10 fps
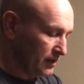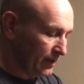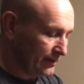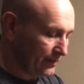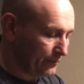
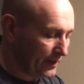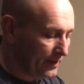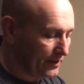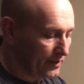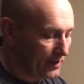And then we
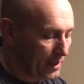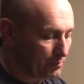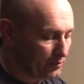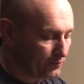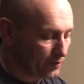had
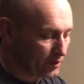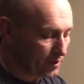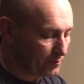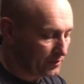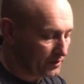Epler Fur
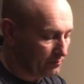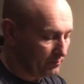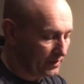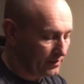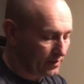Company
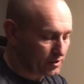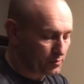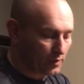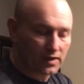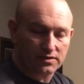Mink
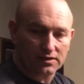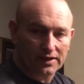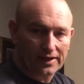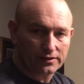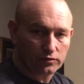Express
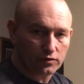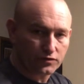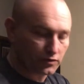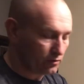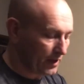Gland Lure.
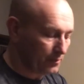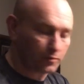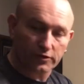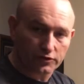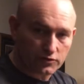So
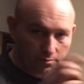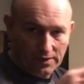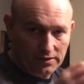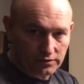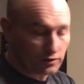Epler does
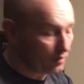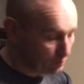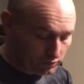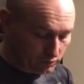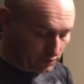make their
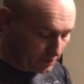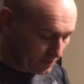own lure.